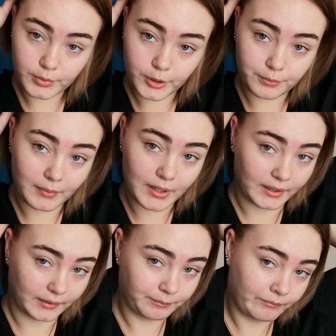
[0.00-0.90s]
put
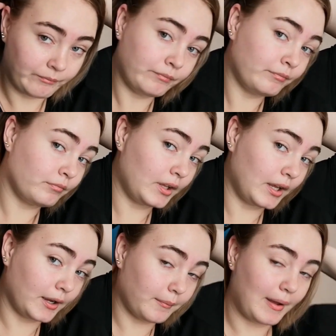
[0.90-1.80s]
my
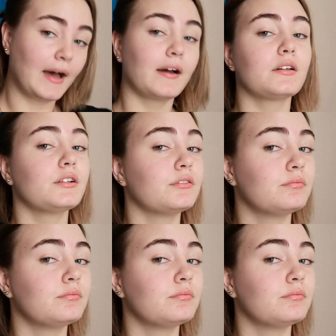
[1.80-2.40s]
hair back